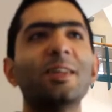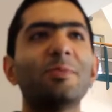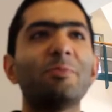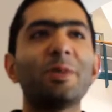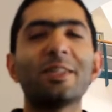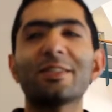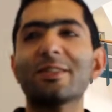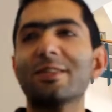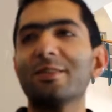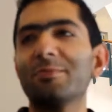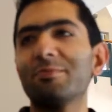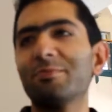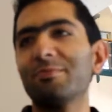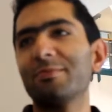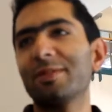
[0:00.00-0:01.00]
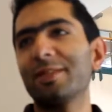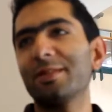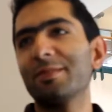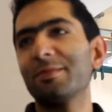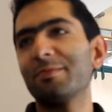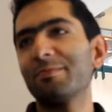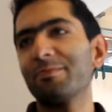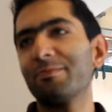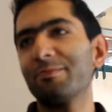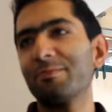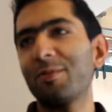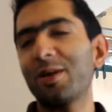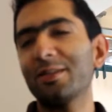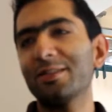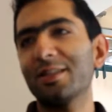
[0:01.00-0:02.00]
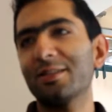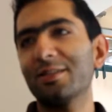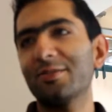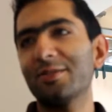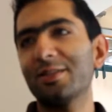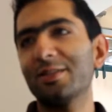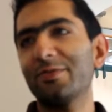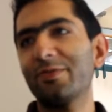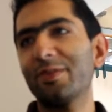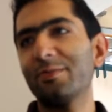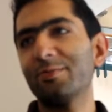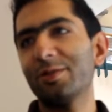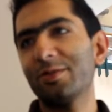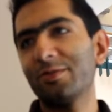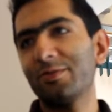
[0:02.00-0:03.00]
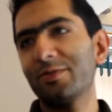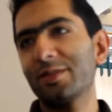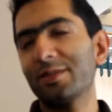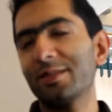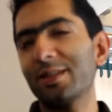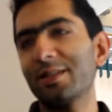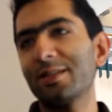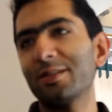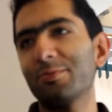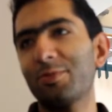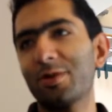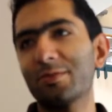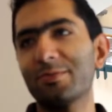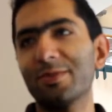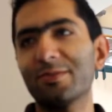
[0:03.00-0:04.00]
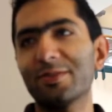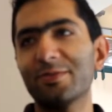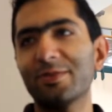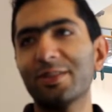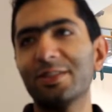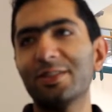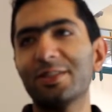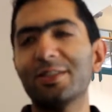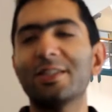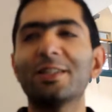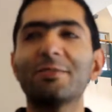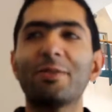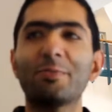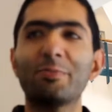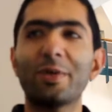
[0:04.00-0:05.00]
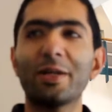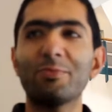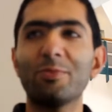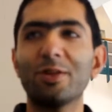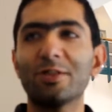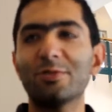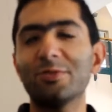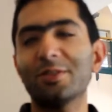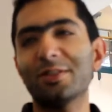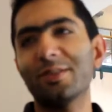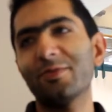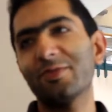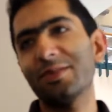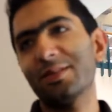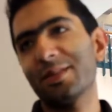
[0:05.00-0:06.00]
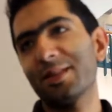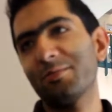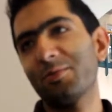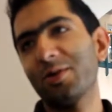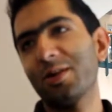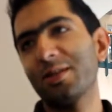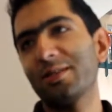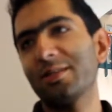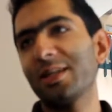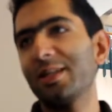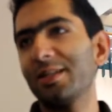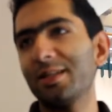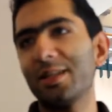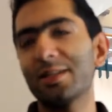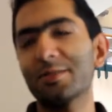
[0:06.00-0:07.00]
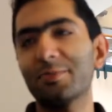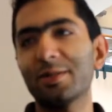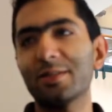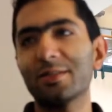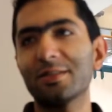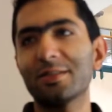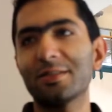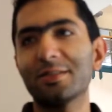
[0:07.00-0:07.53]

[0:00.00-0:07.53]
based on the money that I receive from the university and the Department of Civil Engineering, I'm paying my tuition fees and my daily expenses.